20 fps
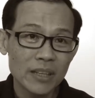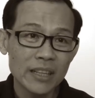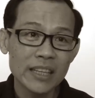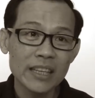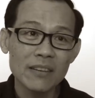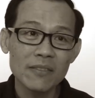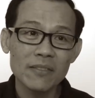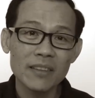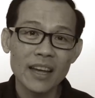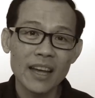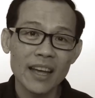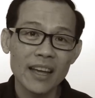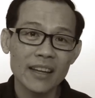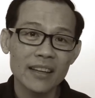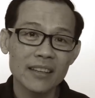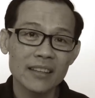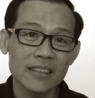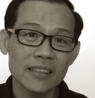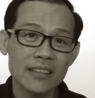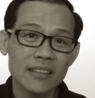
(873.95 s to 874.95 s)
believe
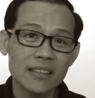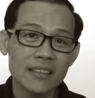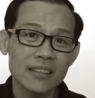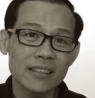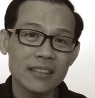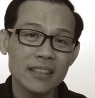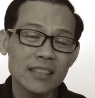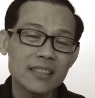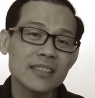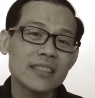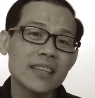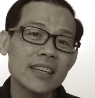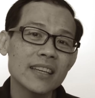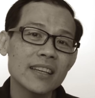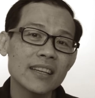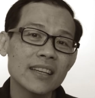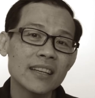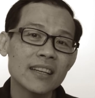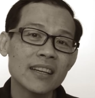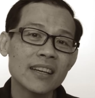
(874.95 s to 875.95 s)
that this
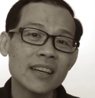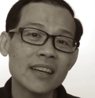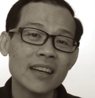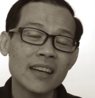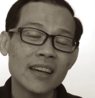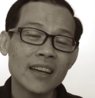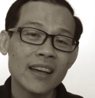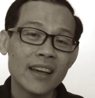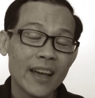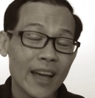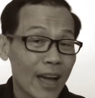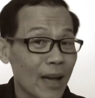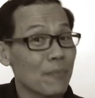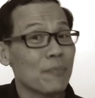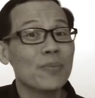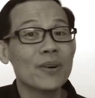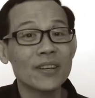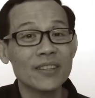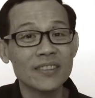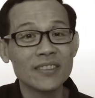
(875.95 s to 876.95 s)
thing
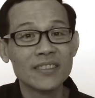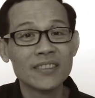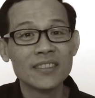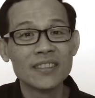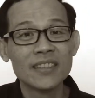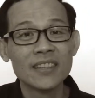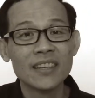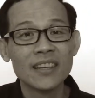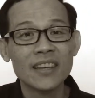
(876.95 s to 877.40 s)
happened,